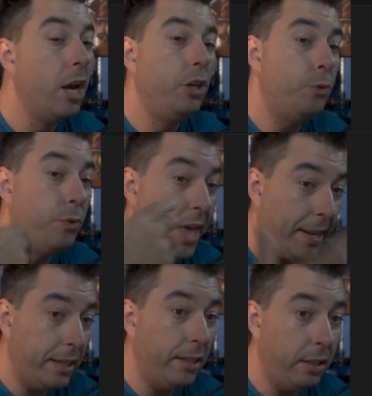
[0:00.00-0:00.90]
You
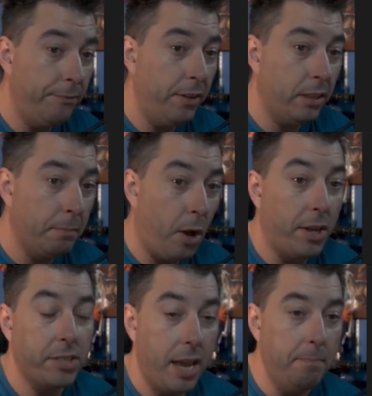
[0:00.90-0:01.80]
then can defeat the
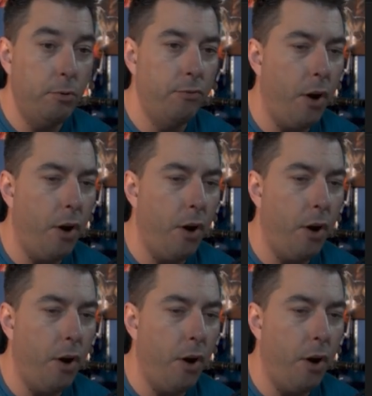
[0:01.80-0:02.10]
boss and move